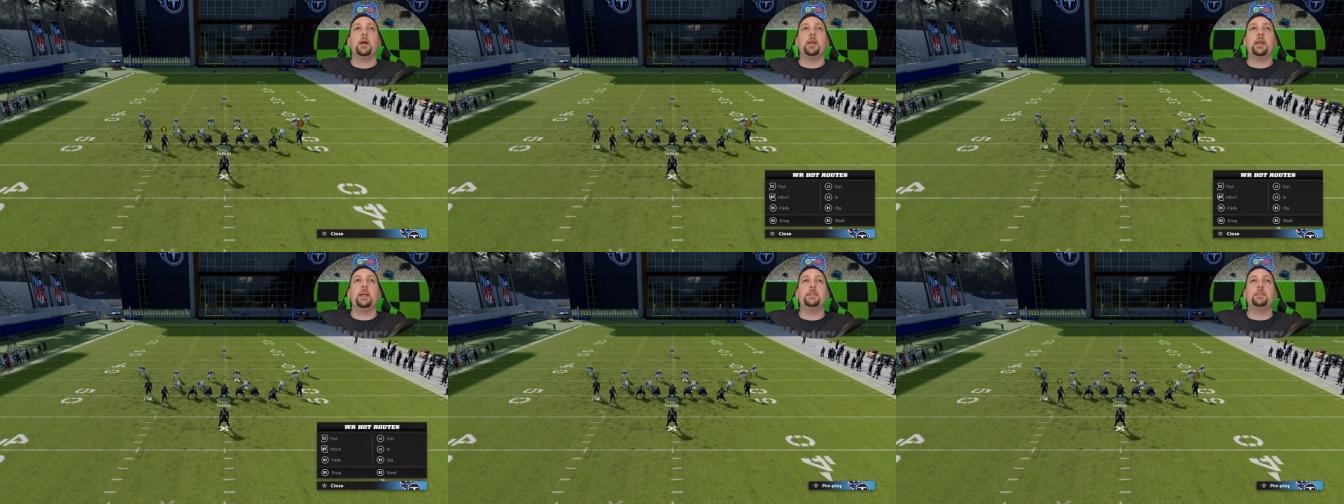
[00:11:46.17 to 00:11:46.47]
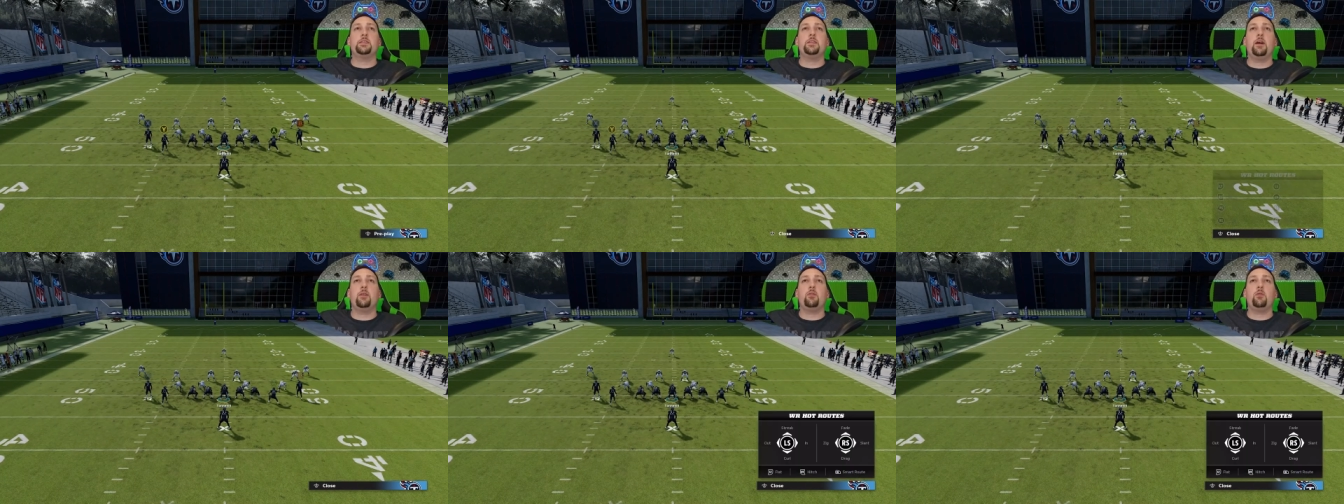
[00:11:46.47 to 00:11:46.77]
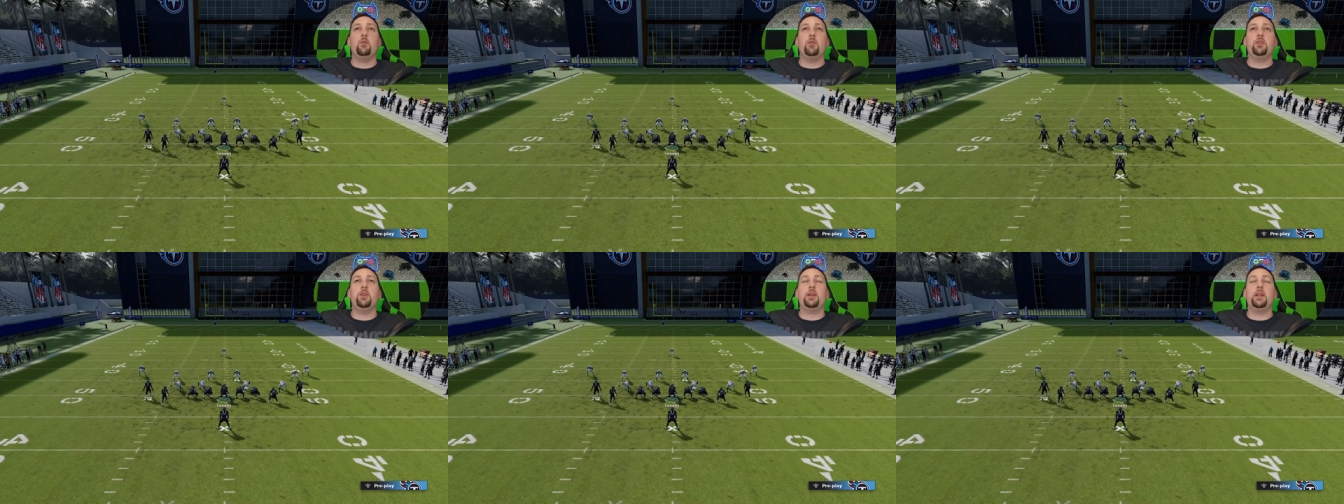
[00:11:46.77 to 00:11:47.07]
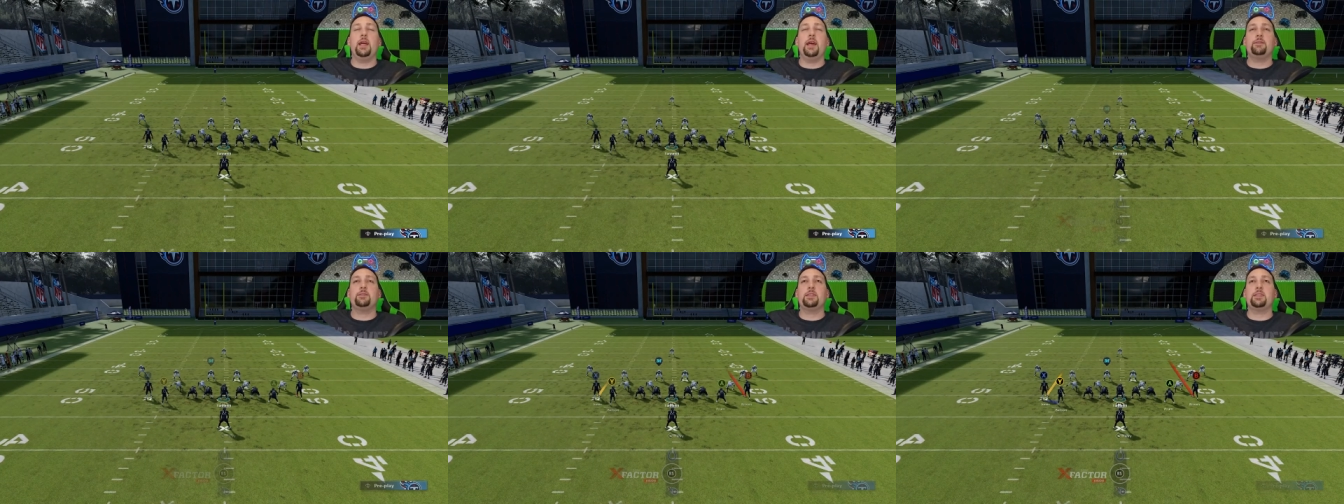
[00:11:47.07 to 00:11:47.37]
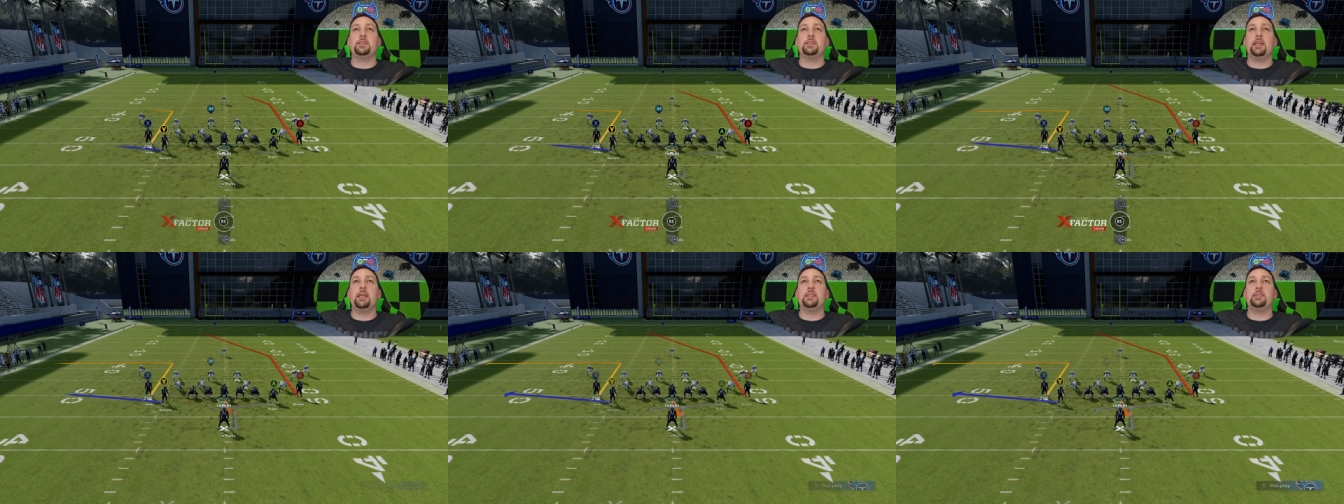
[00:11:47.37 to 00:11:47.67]
Against cover 1, you can have
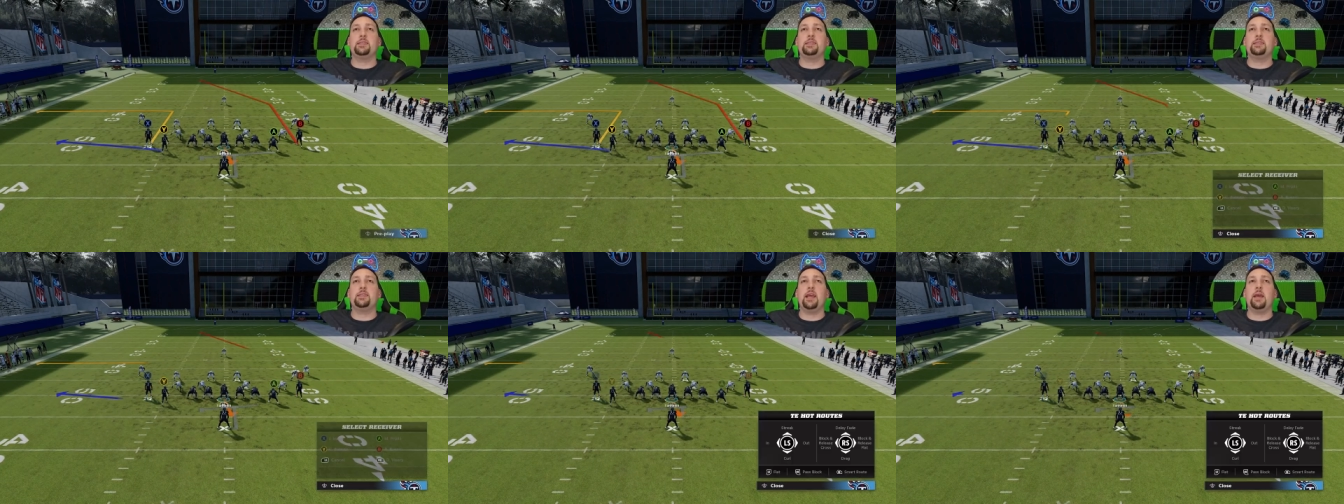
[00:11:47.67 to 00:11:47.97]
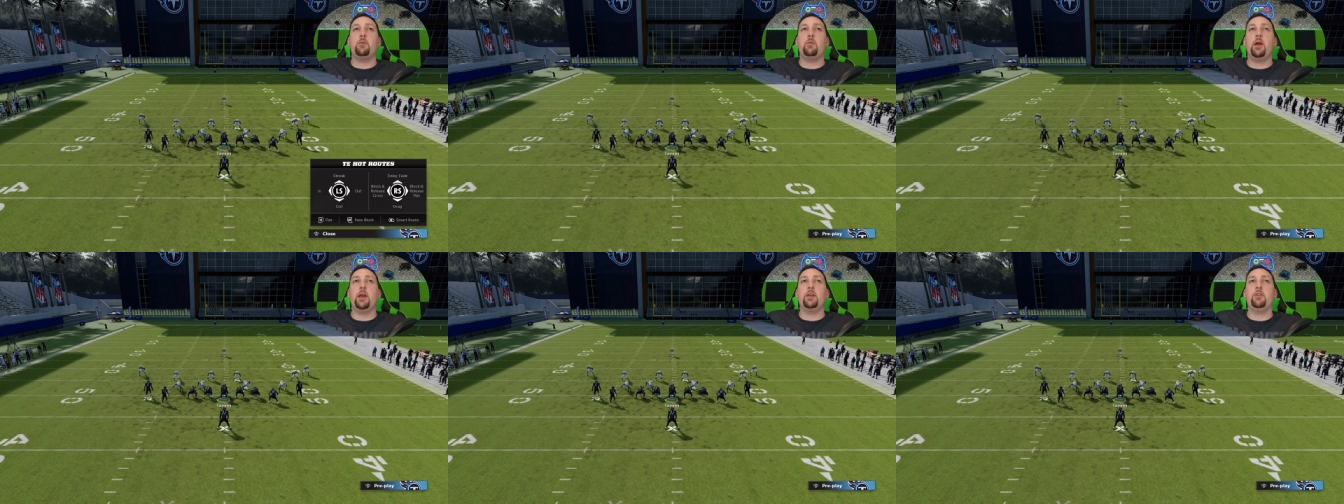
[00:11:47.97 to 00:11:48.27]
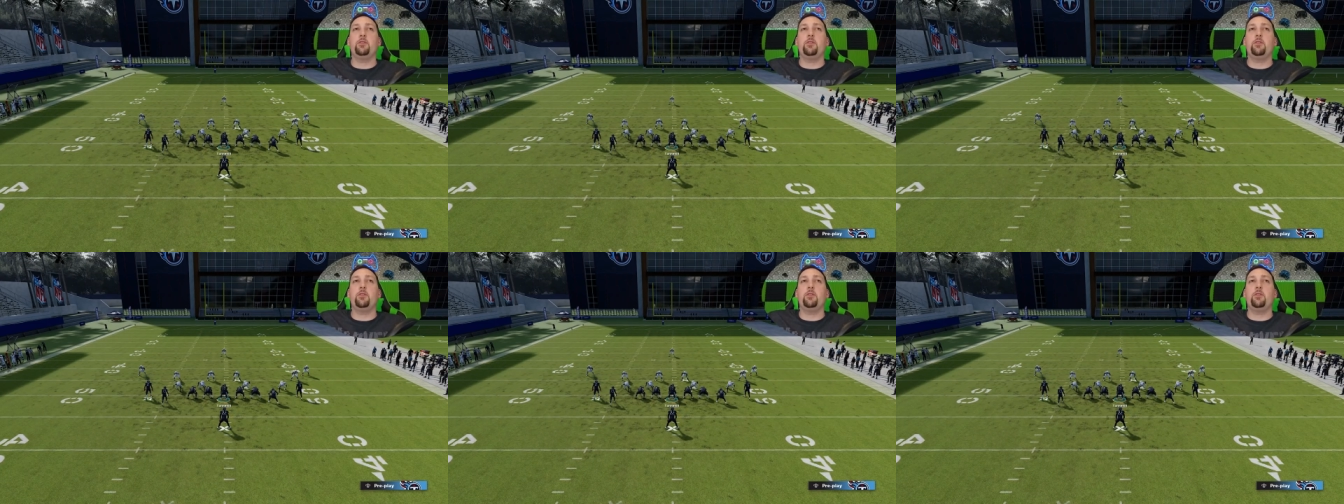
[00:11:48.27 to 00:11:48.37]
success the same way.